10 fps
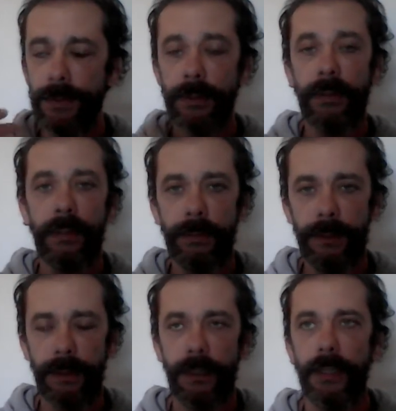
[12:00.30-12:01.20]

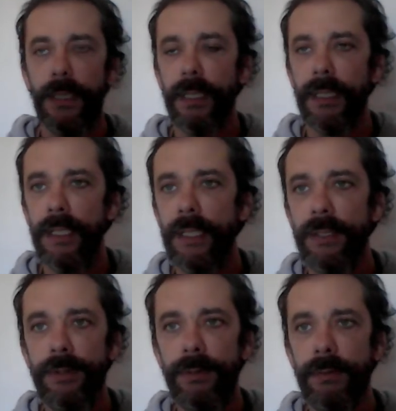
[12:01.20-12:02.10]
absorbed
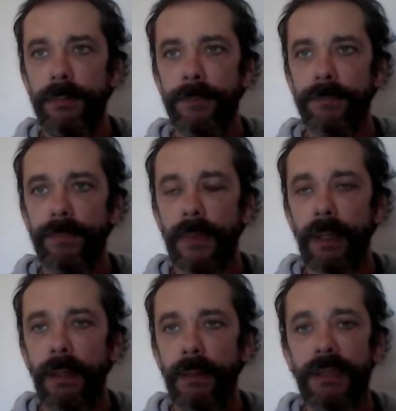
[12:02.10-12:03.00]
into
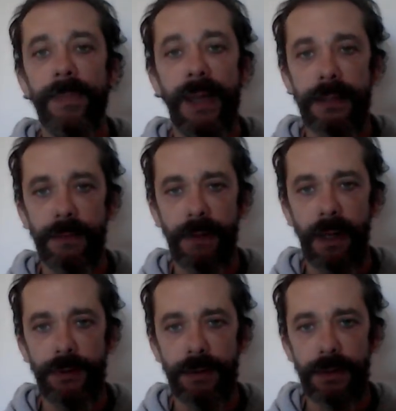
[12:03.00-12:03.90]
the space of
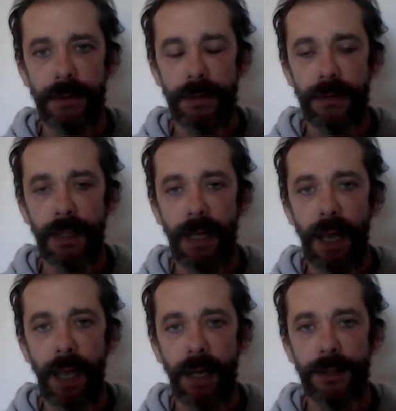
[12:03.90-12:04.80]
consciousness,
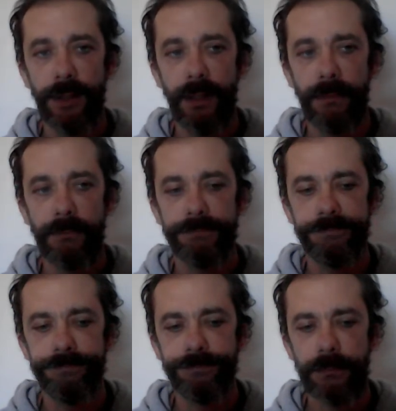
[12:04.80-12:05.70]
nirākāśe,
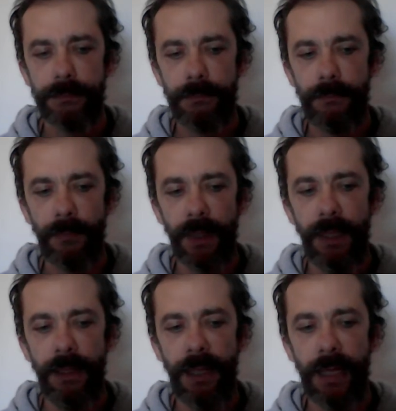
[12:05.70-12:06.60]

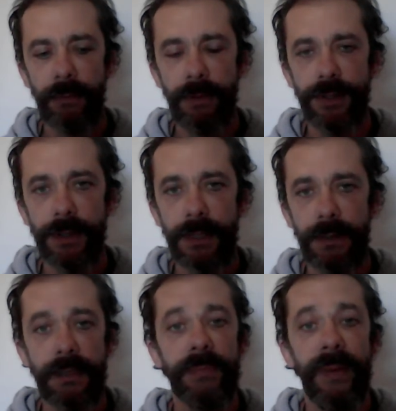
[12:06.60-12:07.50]
in that which is
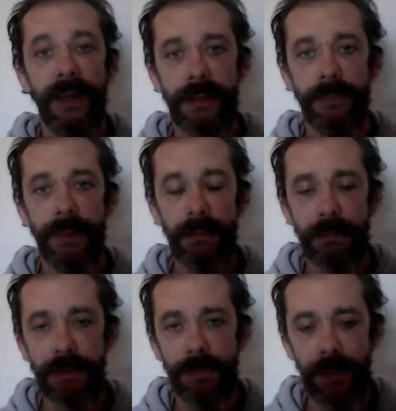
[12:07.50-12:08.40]
the space
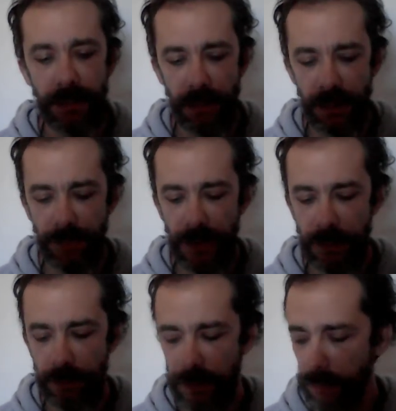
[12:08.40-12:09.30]
beyond space, the
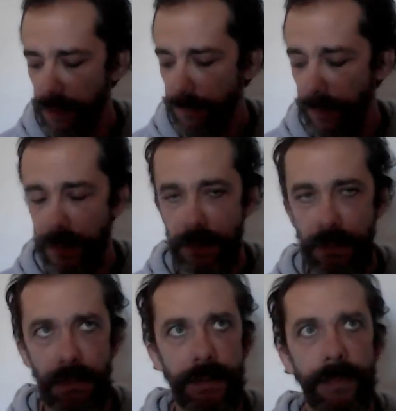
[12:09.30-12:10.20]
space without space,
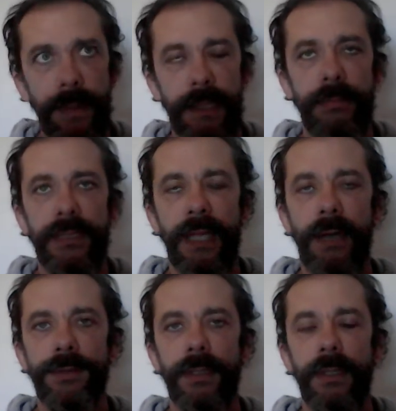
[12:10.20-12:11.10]
the space
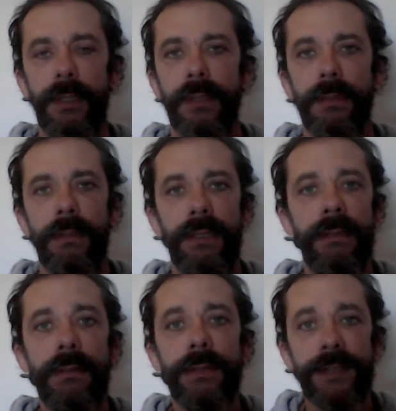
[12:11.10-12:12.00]
without the
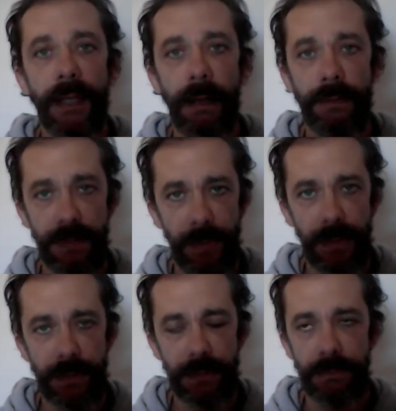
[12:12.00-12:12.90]
inertia of
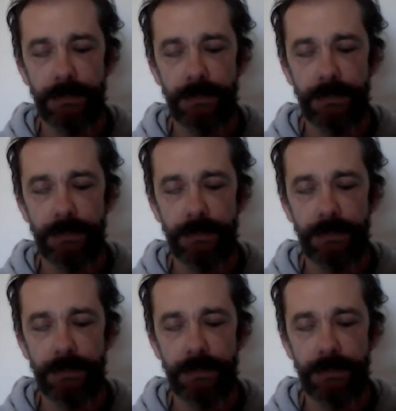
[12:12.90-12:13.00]
space,